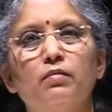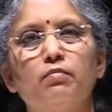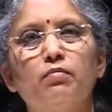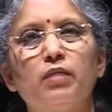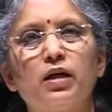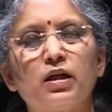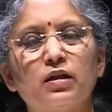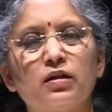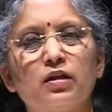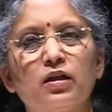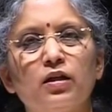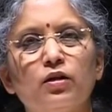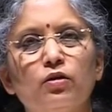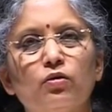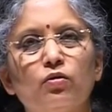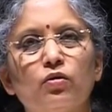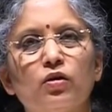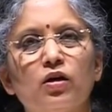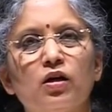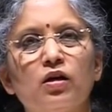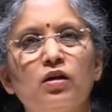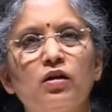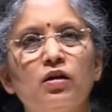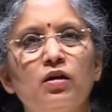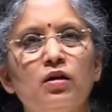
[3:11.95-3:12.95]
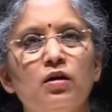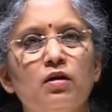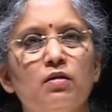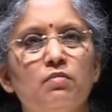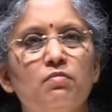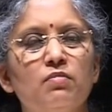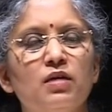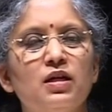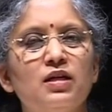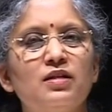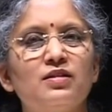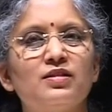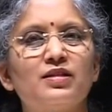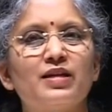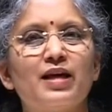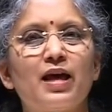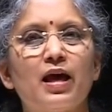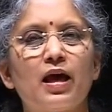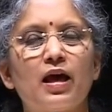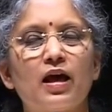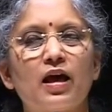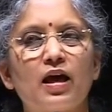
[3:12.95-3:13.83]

Bhakti yoga means